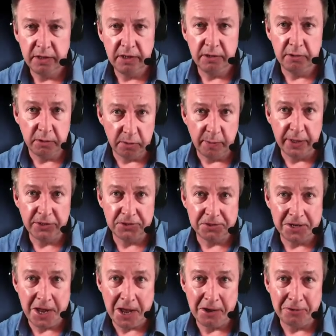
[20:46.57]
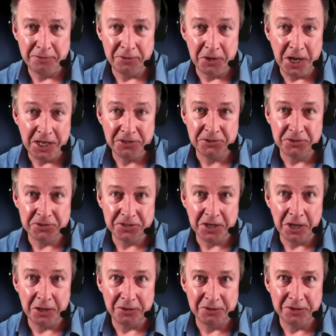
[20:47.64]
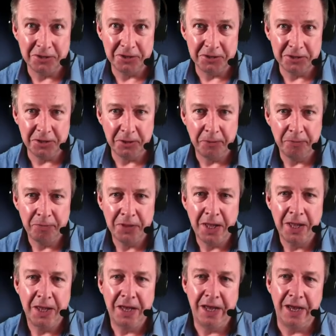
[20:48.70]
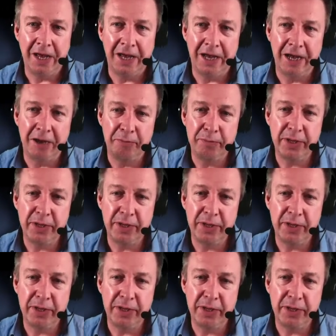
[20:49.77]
You can imagine how the lectures go, can't you?